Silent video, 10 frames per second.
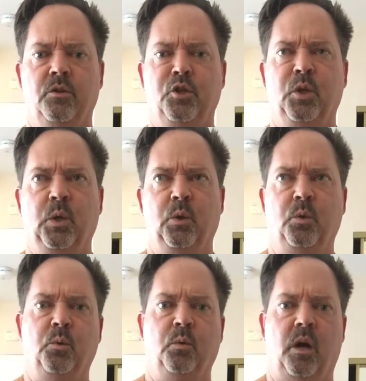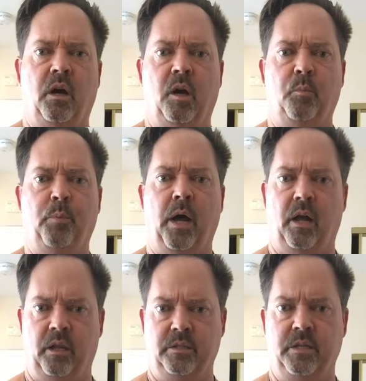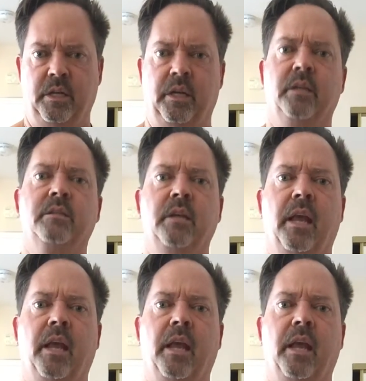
to politics,